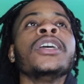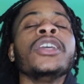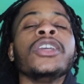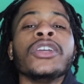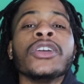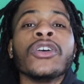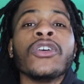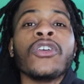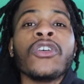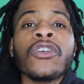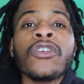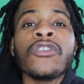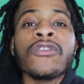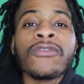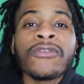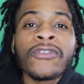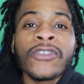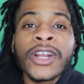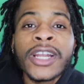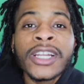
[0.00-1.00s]
your old
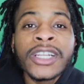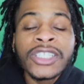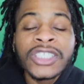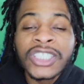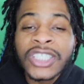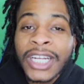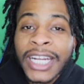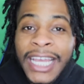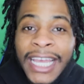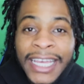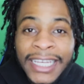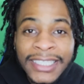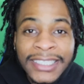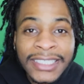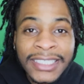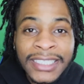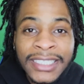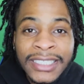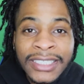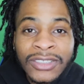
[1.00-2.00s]
friends or
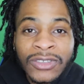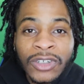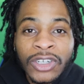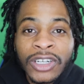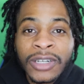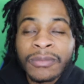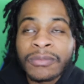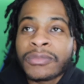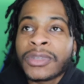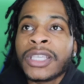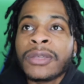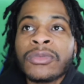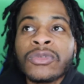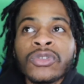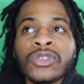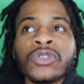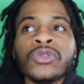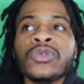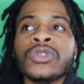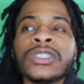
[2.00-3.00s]
exes or people
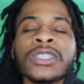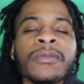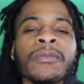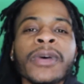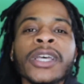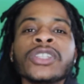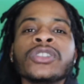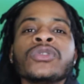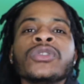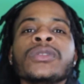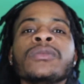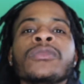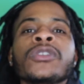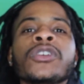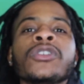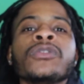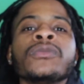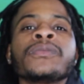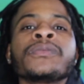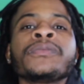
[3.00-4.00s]
you used to mess with,
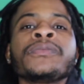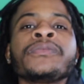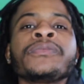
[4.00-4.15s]
bro,